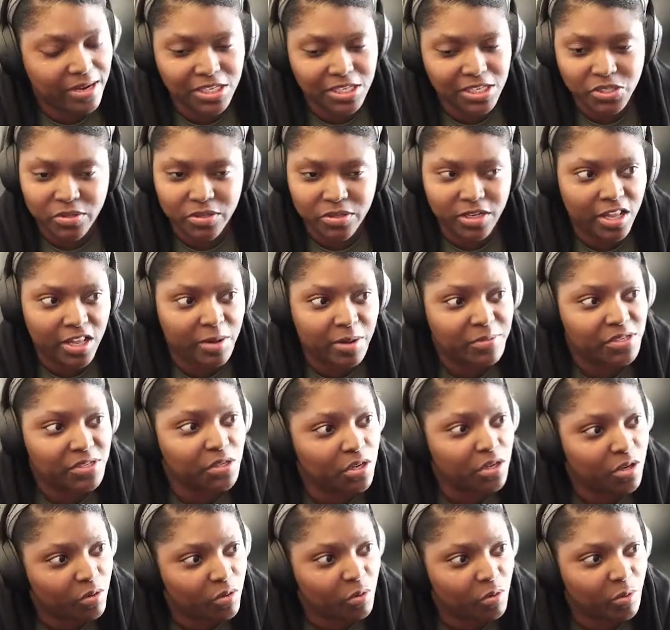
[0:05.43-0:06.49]
to another
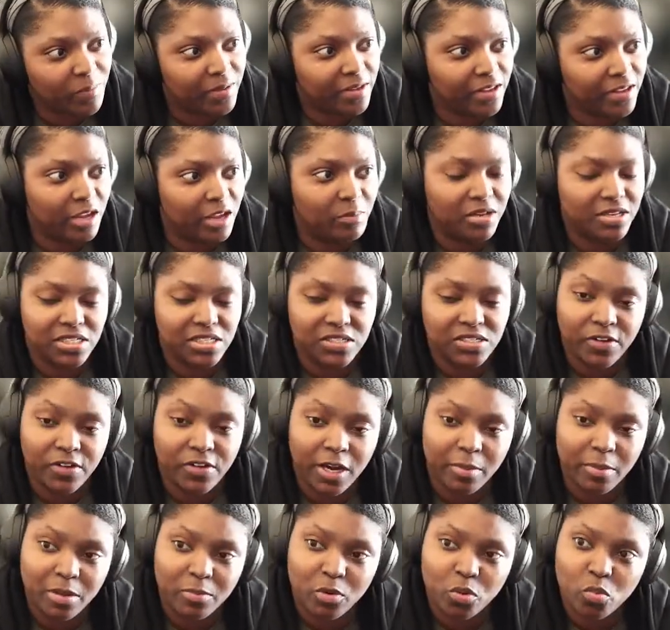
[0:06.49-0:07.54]
episode of Growing Me Gaming. This is
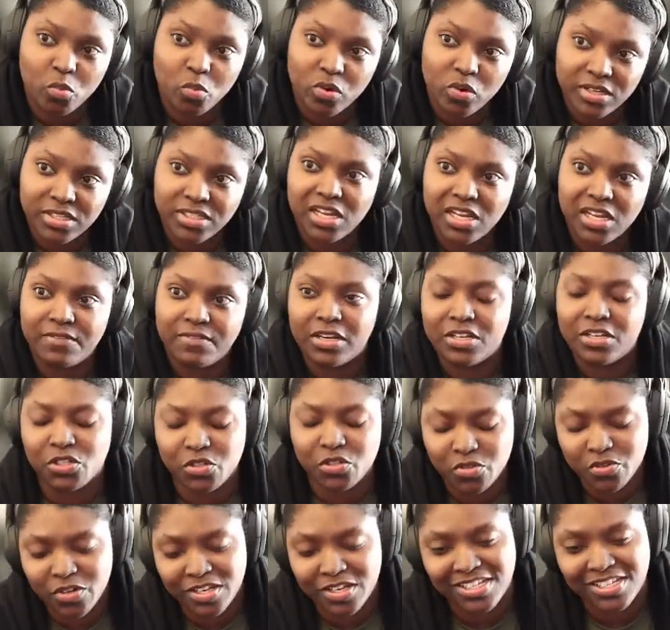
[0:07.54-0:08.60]
volume number
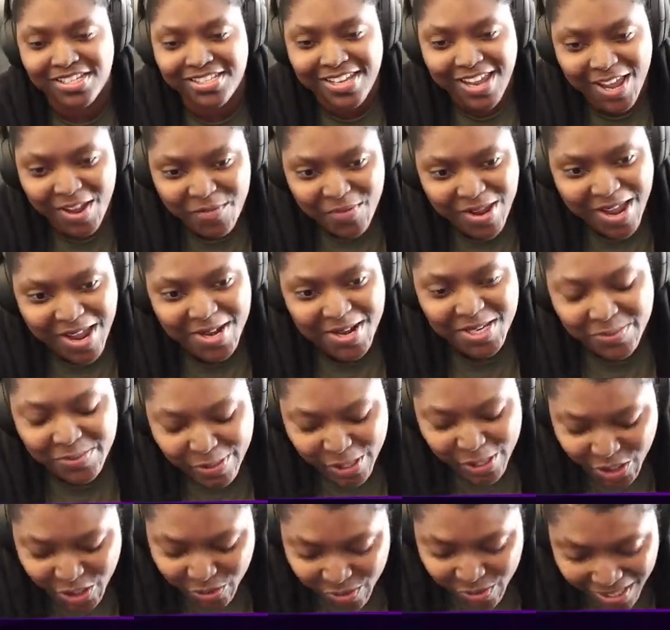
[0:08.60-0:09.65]
172, and today we got a
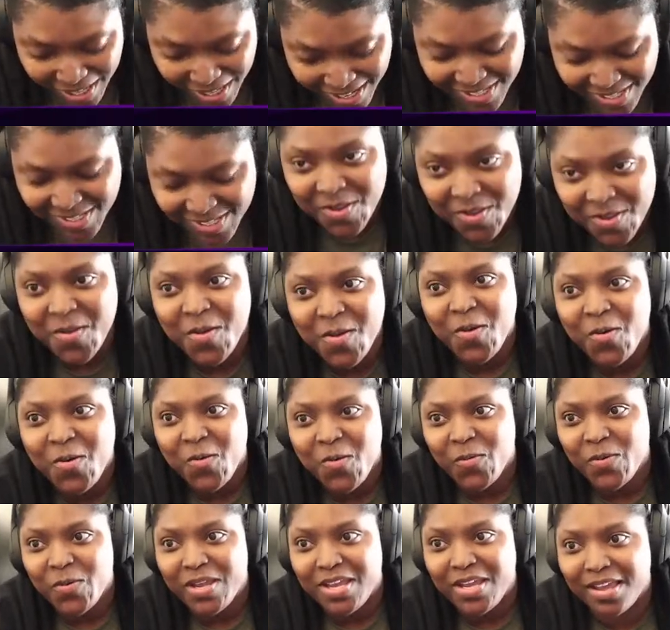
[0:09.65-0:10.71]
special guest.
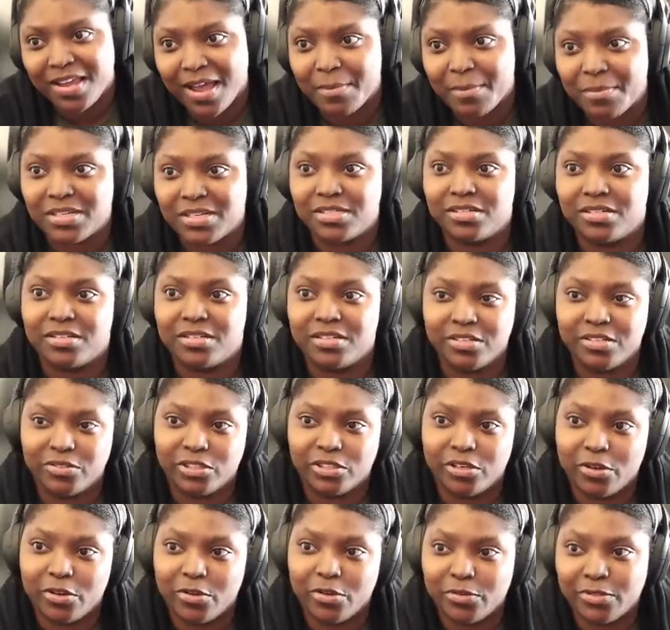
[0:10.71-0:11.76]
We got Mr. Neil
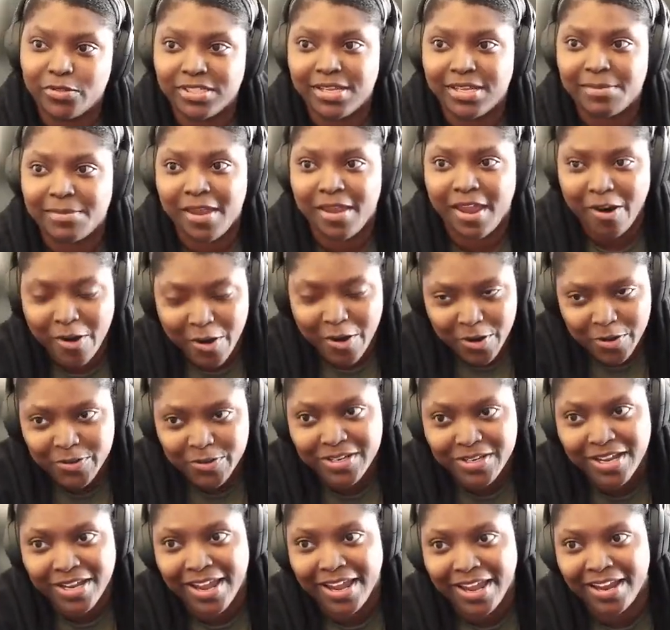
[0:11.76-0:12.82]
Jones, Aerial
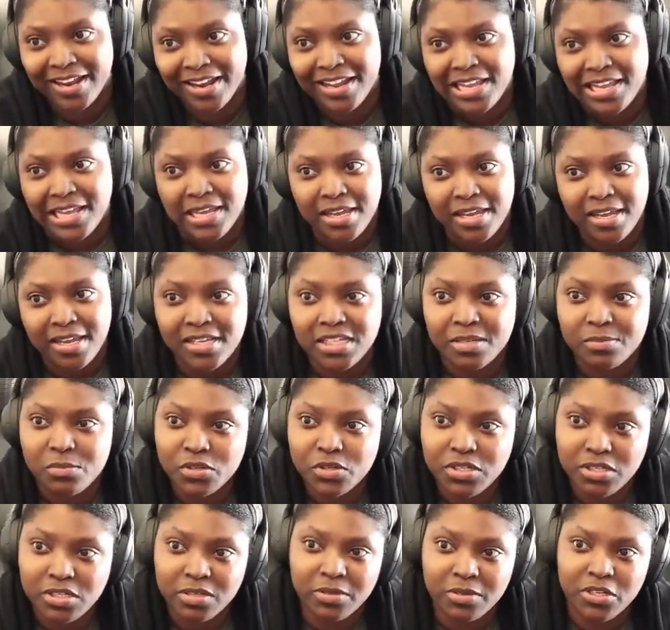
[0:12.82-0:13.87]
Knight. He's a
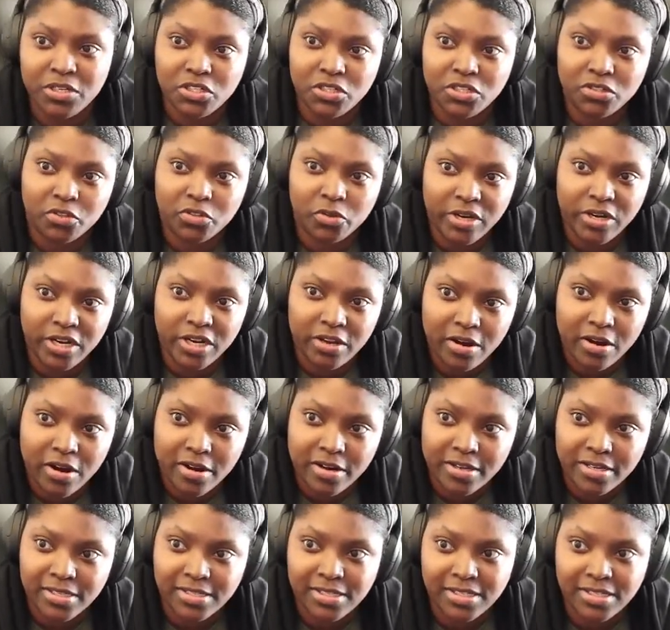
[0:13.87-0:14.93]
multi-dimensional 3D
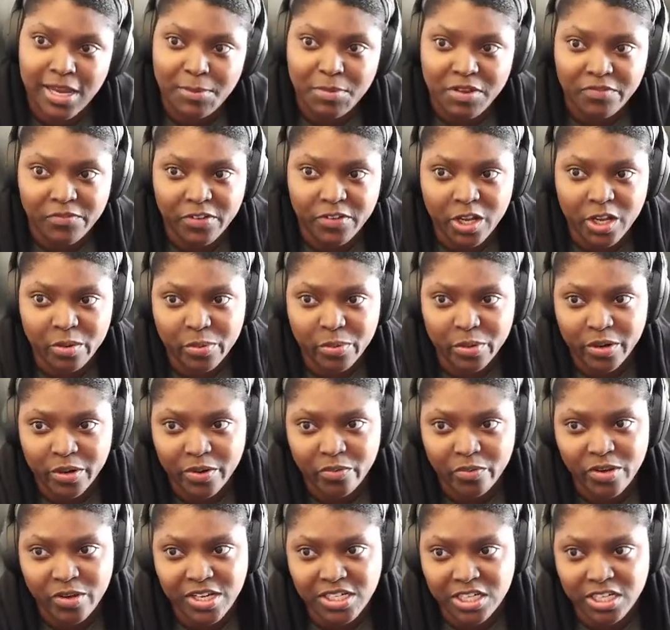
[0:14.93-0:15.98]
artist, game developer
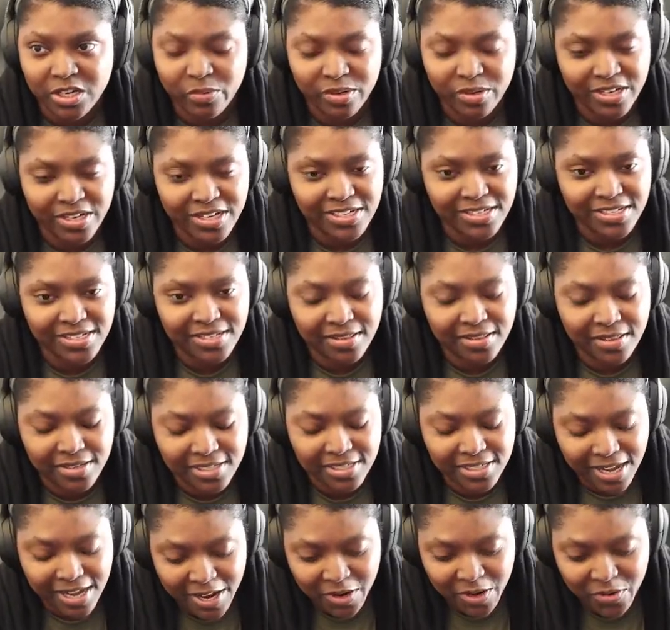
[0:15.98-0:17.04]
that recently released the
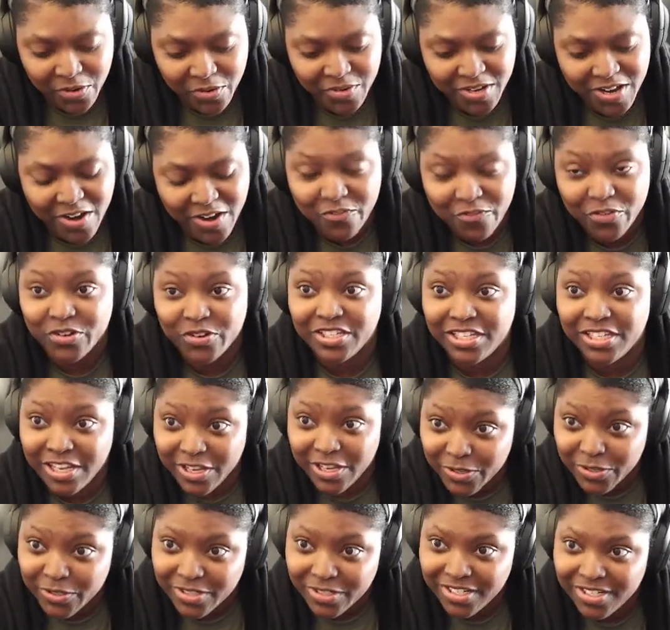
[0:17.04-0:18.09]
title Never
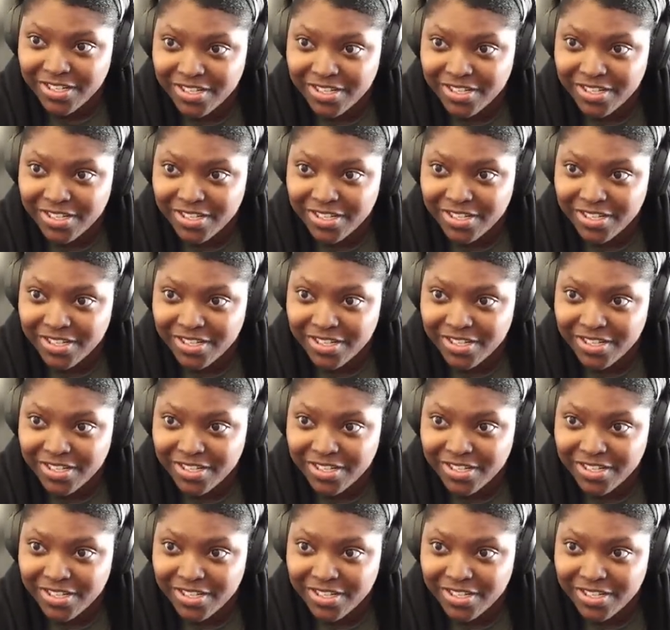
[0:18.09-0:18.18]
Yield,